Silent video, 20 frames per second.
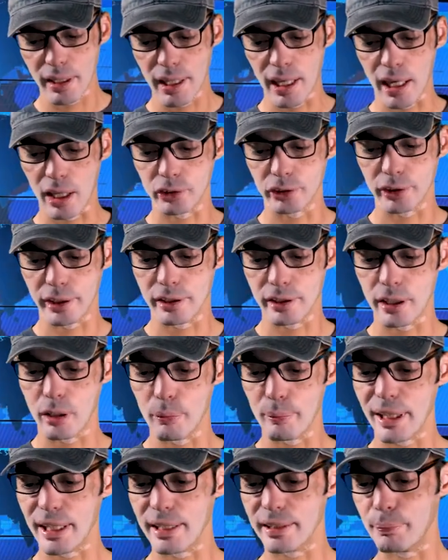Altered
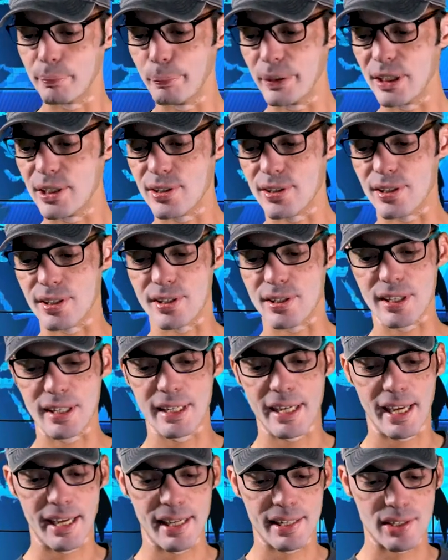Almighty Pieces,
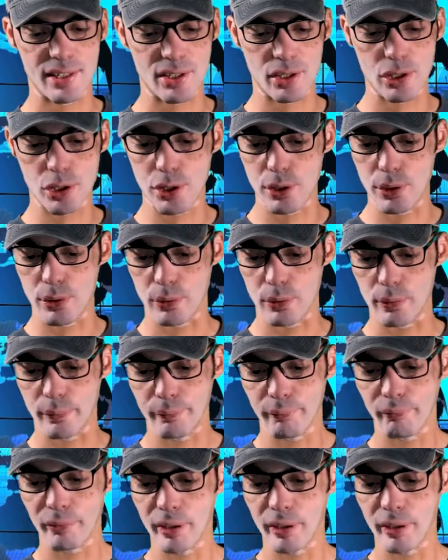Enhanced, 2.